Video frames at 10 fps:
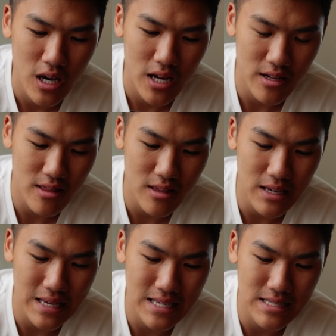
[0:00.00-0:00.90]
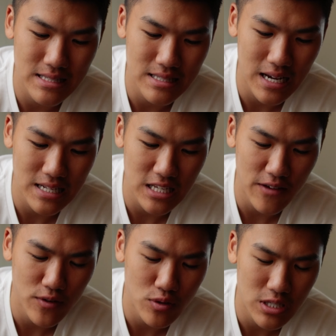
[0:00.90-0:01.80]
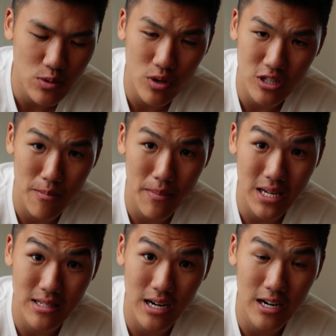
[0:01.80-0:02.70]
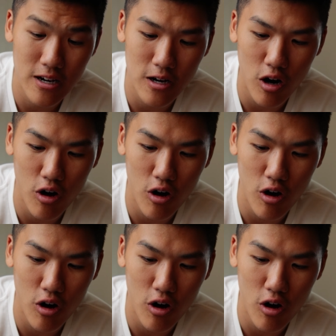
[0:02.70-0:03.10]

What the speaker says: Another thing is that if you did want the metadata